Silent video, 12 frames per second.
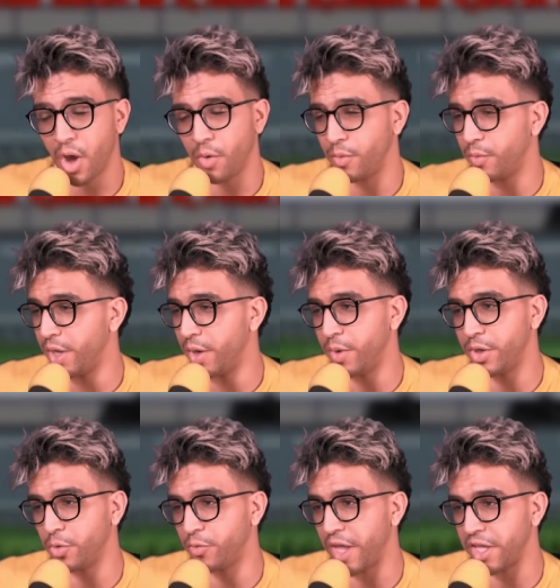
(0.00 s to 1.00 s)
No, we're
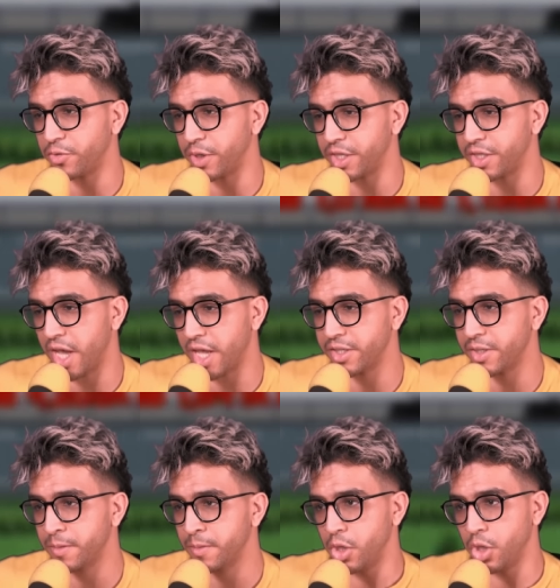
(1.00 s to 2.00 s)
too fast for this,
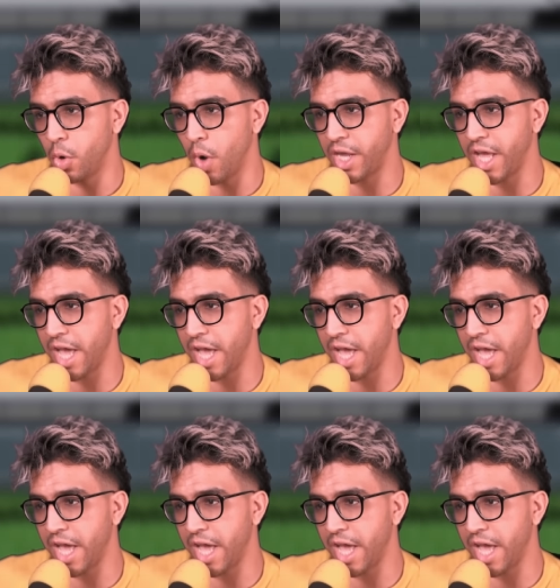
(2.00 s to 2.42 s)
guys. You know what,